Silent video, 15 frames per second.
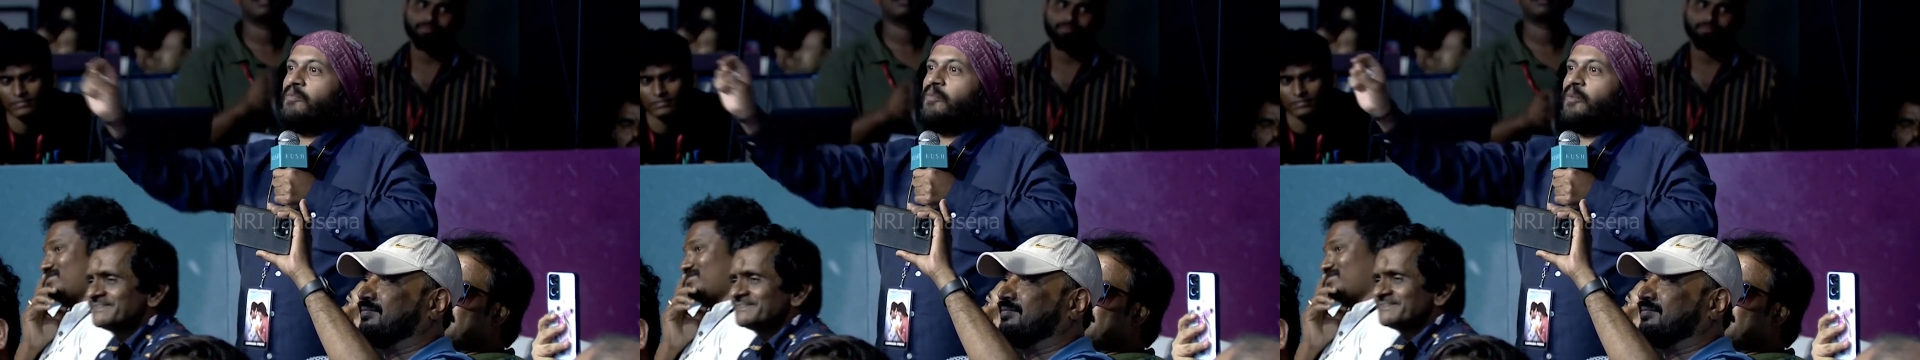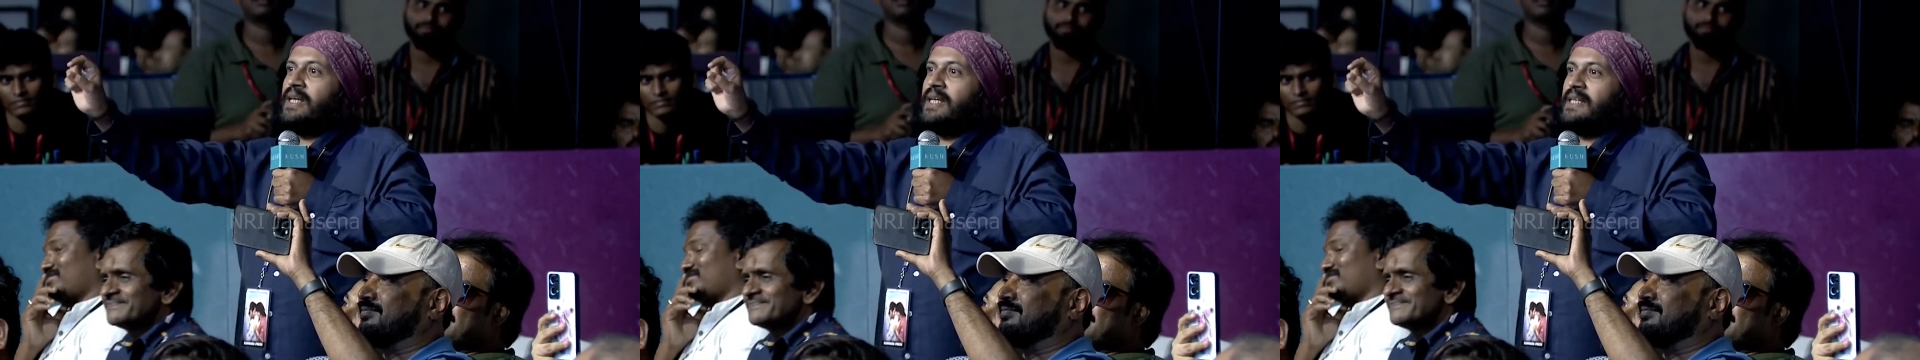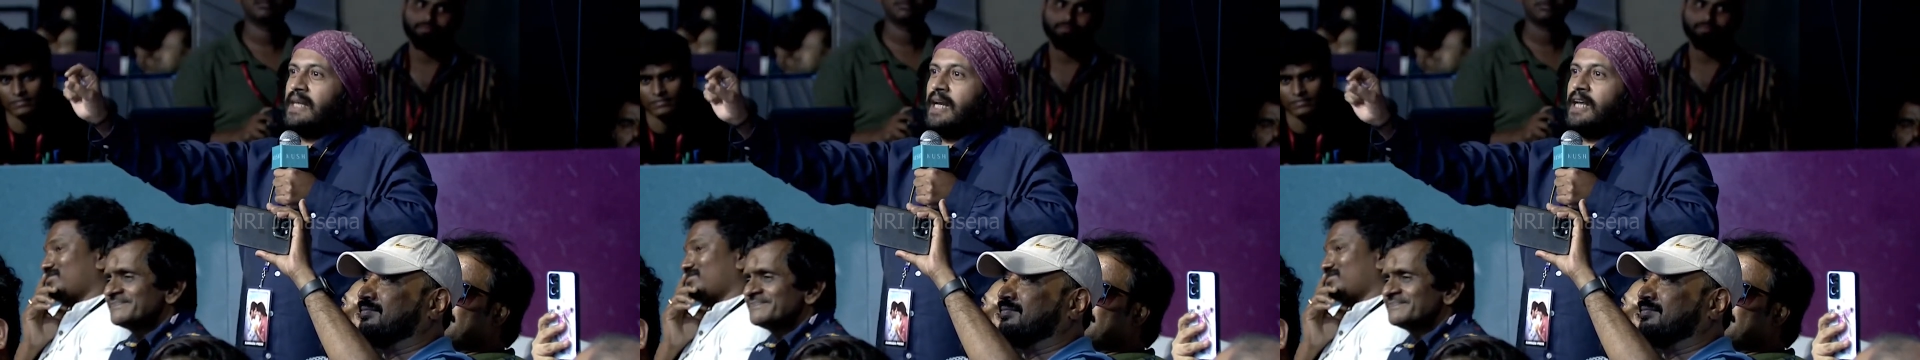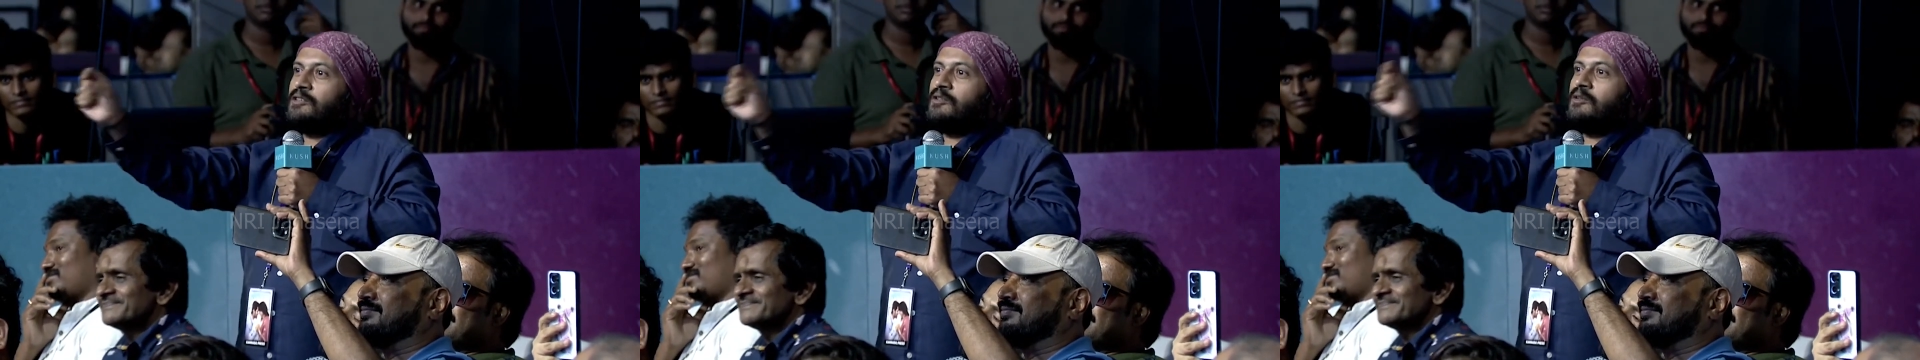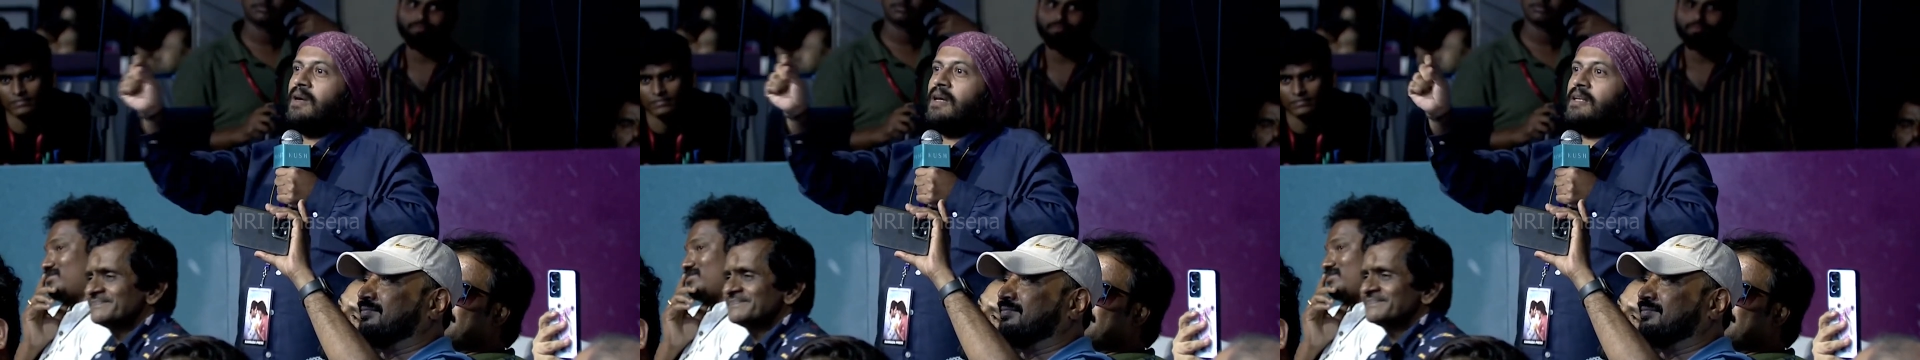Speaker 1: of Punit
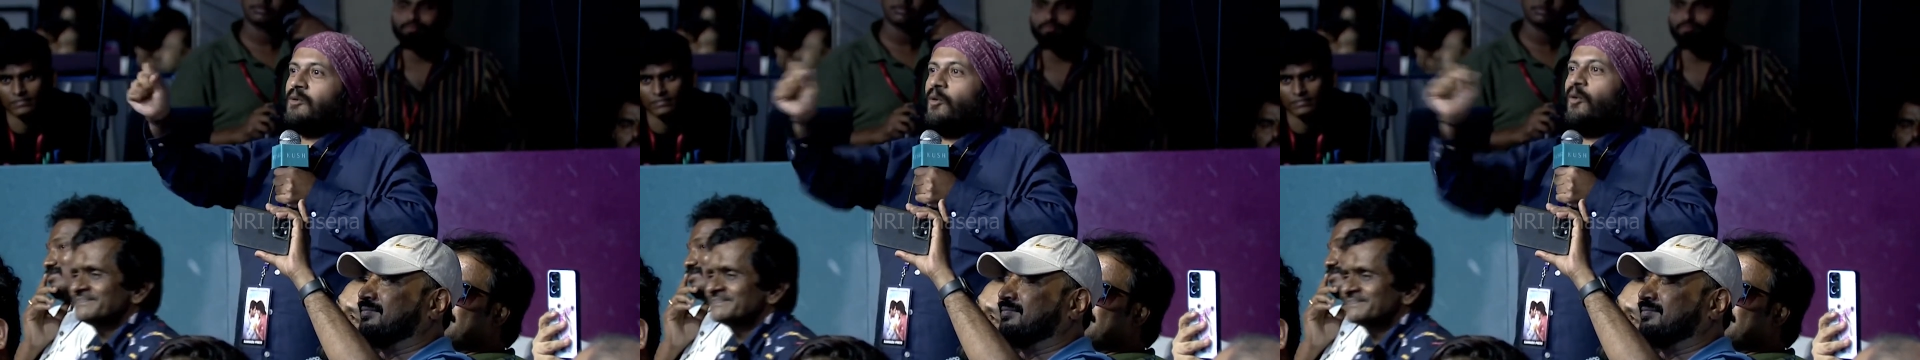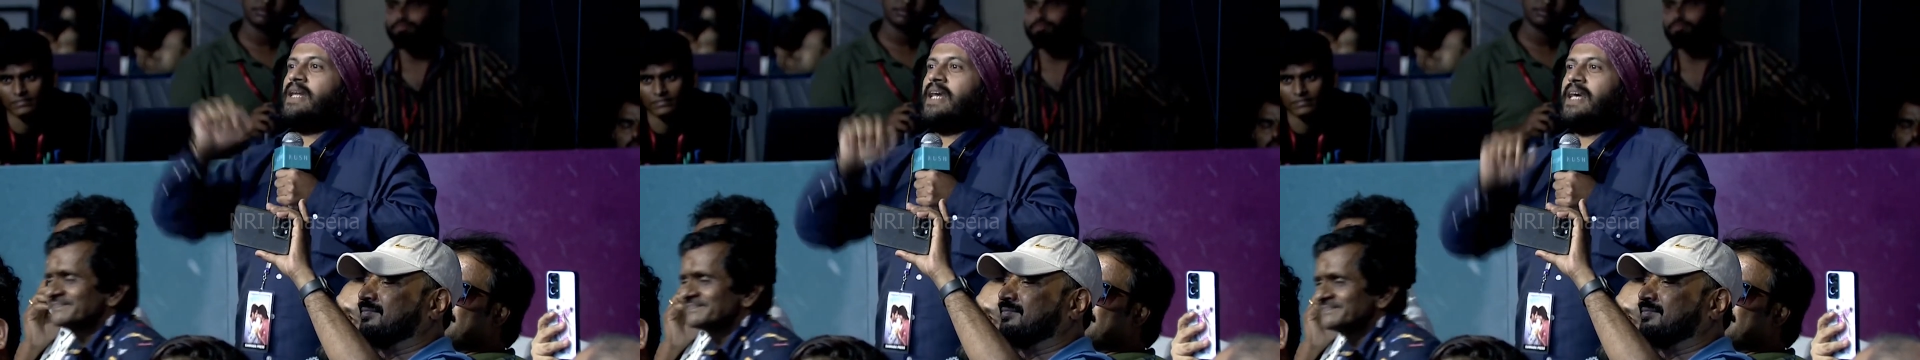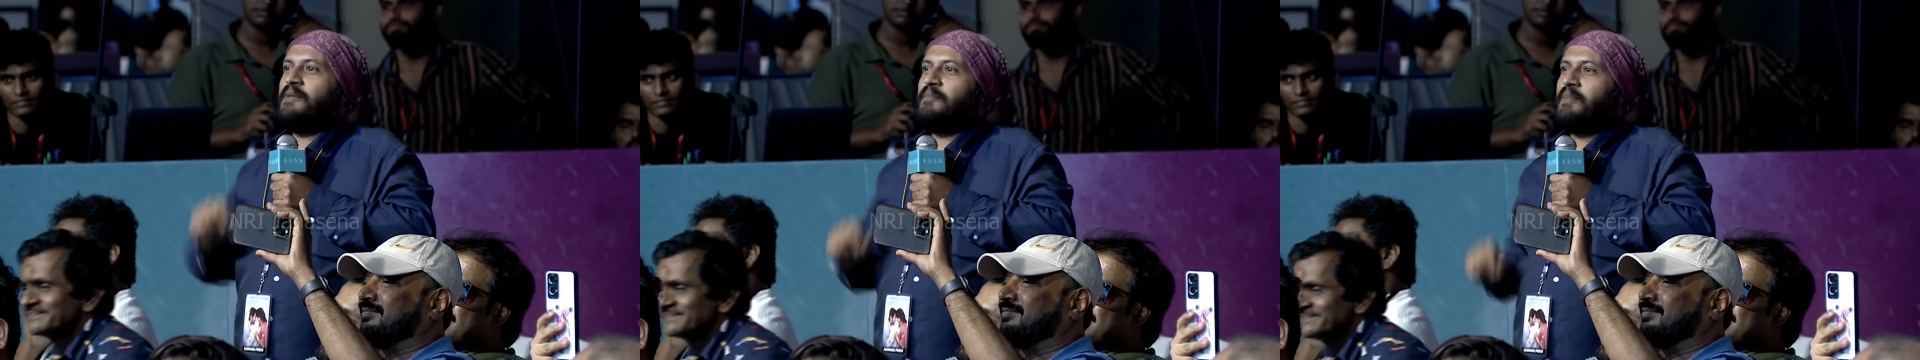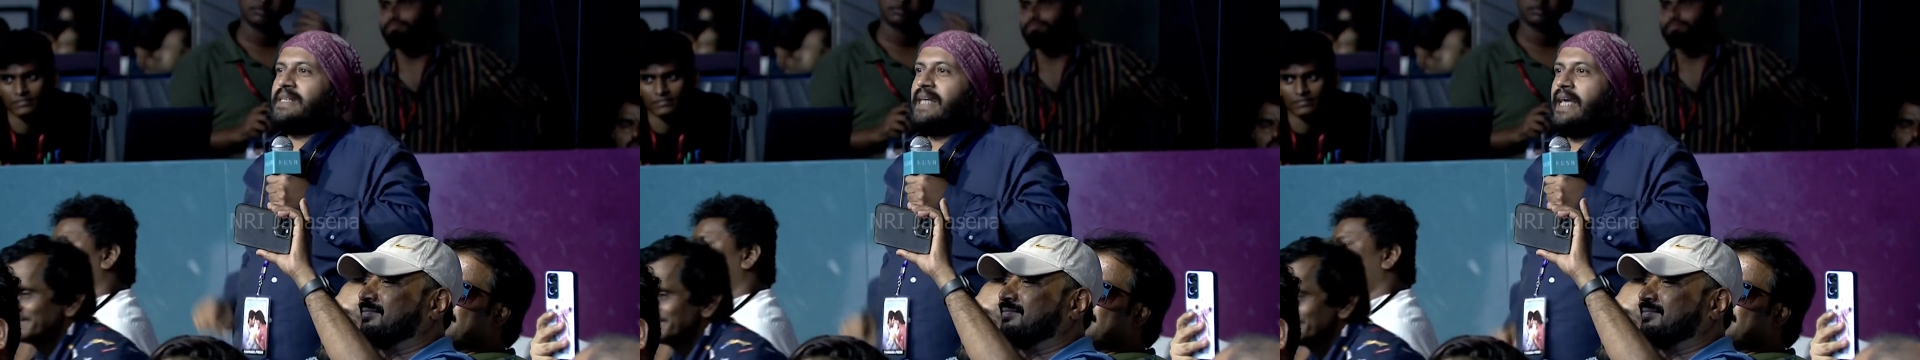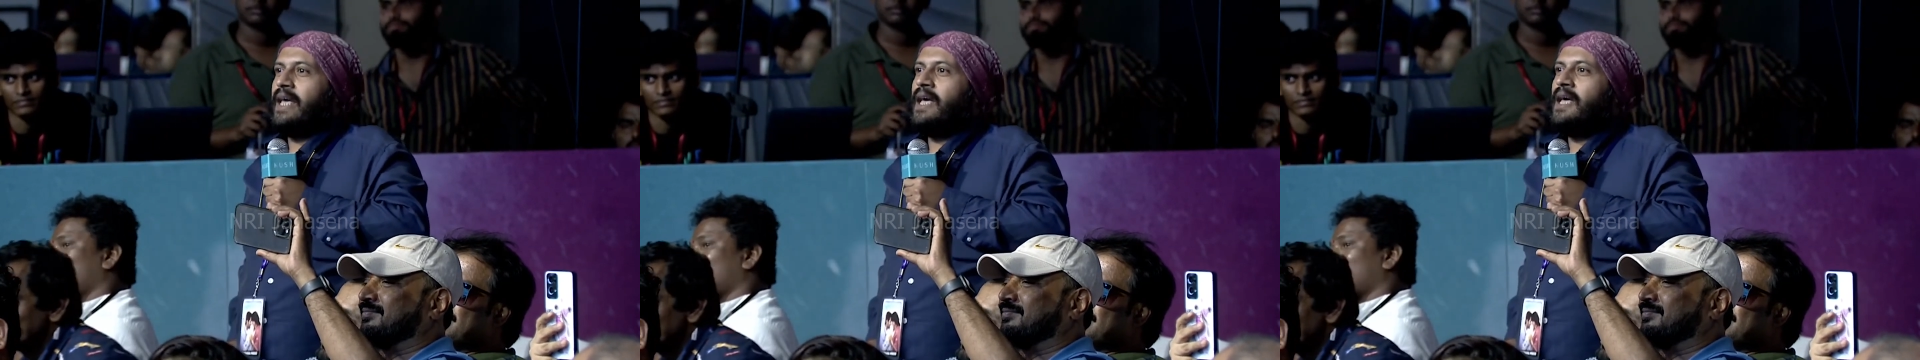Rajkumar's
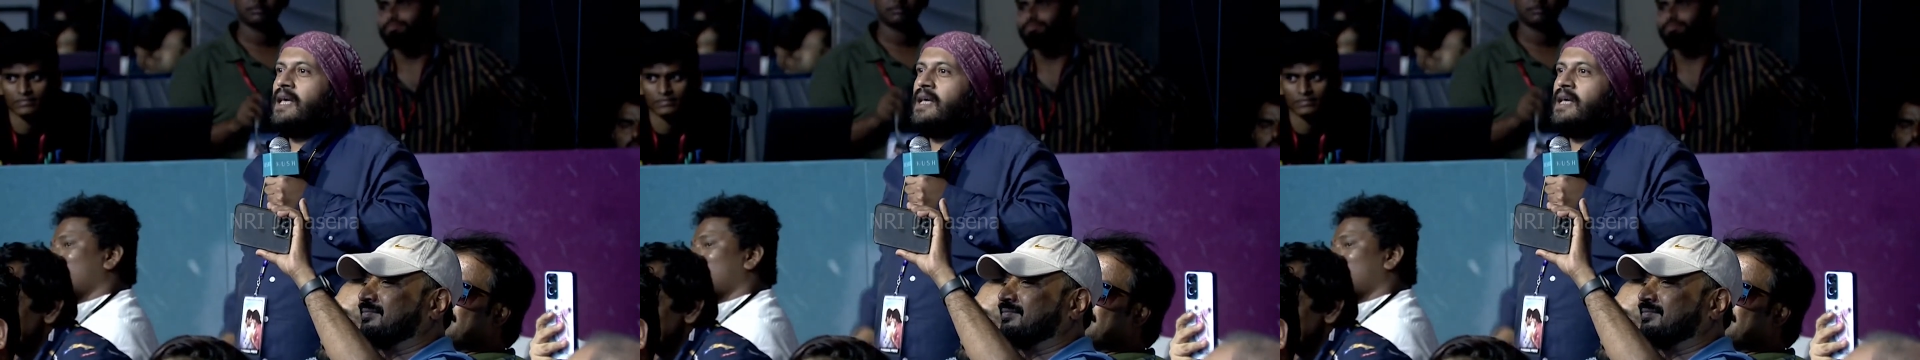Kodiyadipati.